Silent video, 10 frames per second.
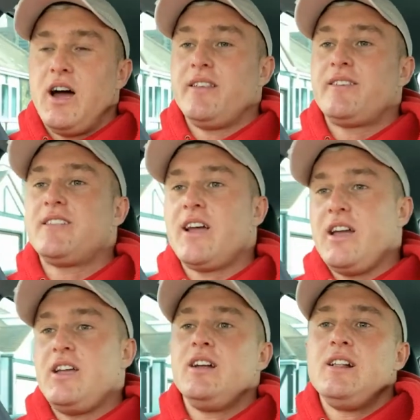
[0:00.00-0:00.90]

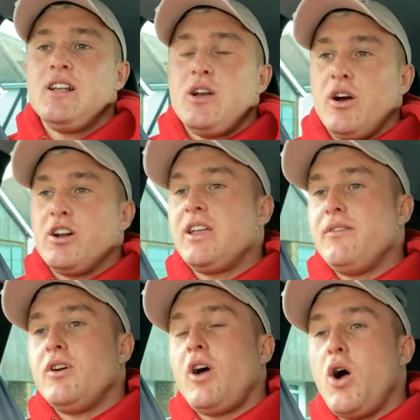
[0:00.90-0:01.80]
Today, I'm going to give
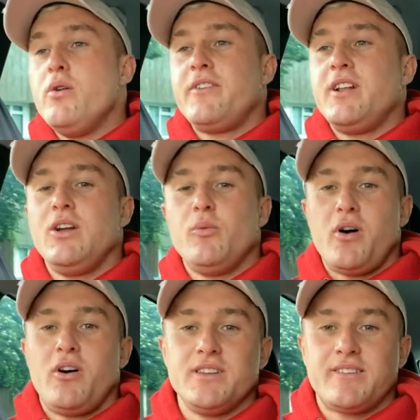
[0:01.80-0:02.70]
you hopefully a little
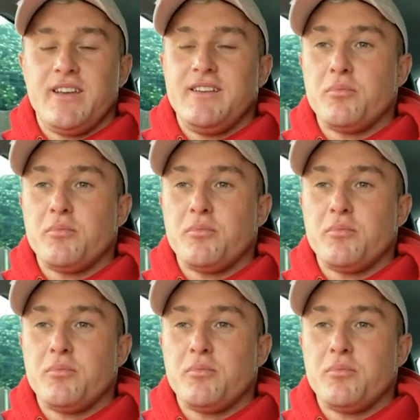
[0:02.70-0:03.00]
behind the scenes.